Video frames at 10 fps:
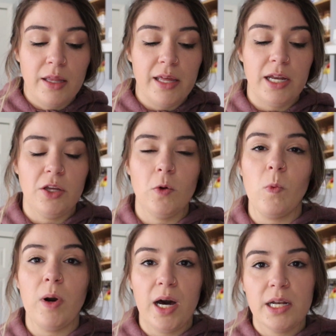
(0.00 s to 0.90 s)
then you
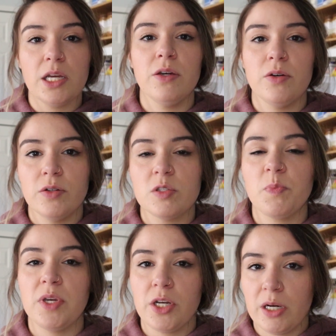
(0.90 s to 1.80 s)
want to use
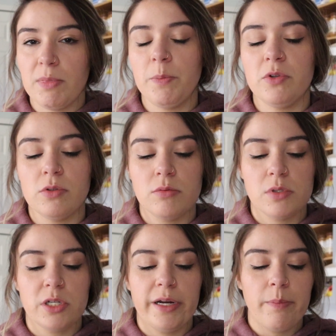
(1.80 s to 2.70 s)
pure maple
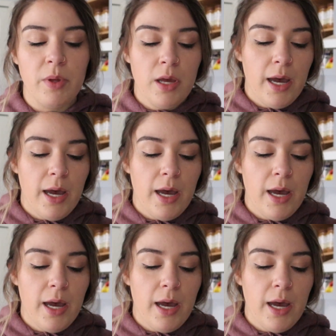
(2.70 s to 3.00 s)
syrup.